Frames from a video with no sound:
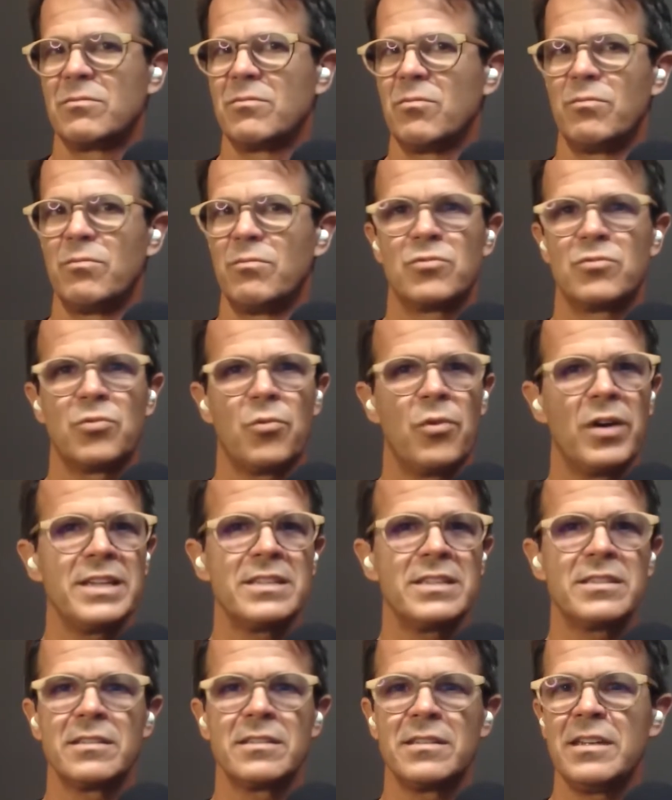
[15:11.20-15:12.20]

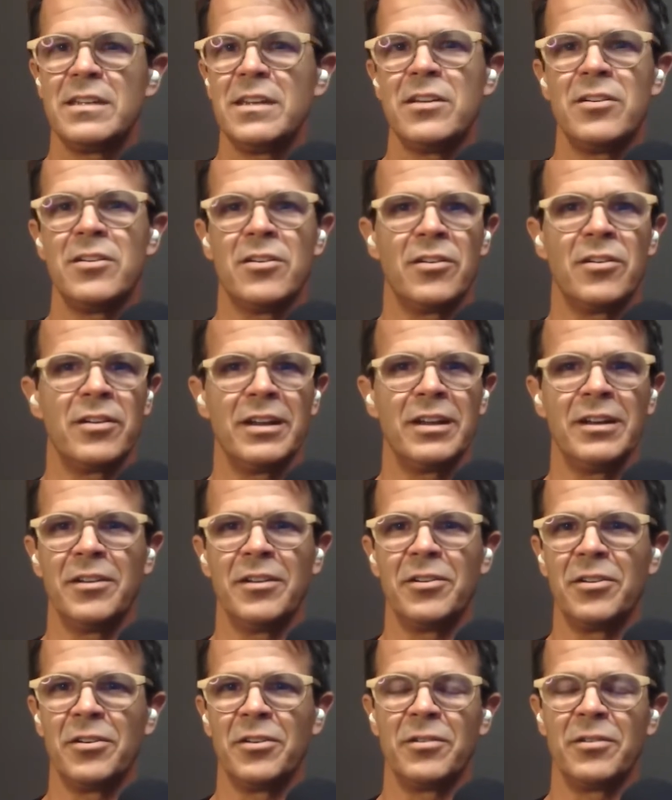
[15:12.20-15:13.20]
twice a year.
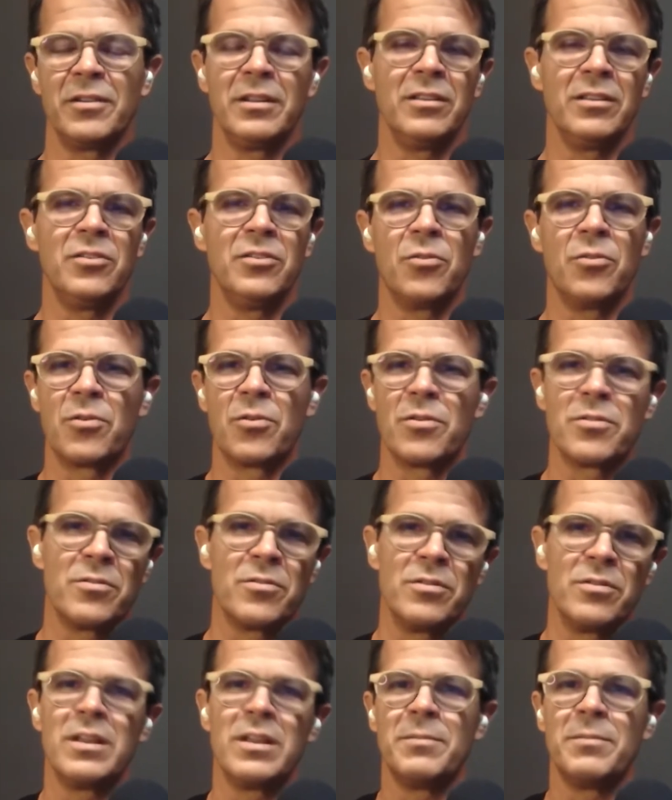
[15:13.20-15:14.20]
You're in the
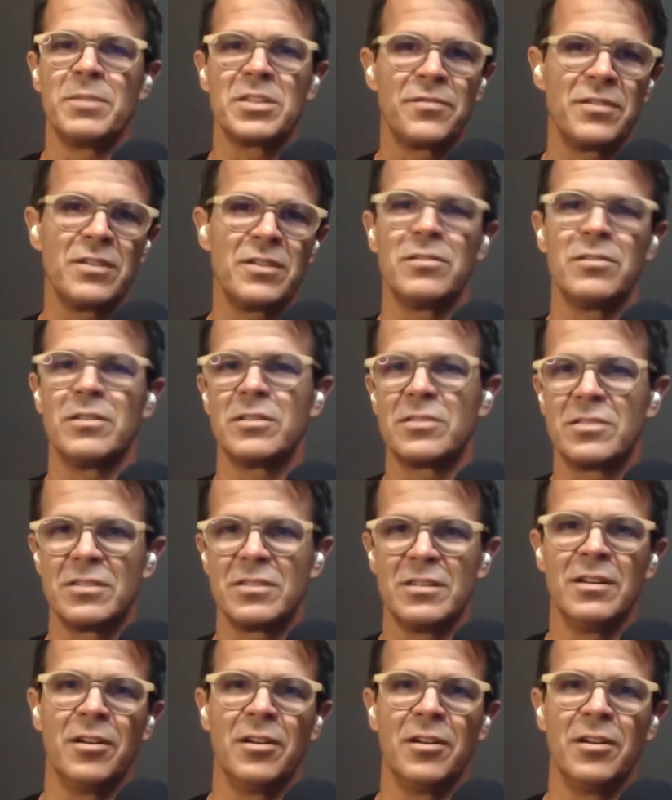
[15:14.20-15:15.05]
northern hemisphere, it's,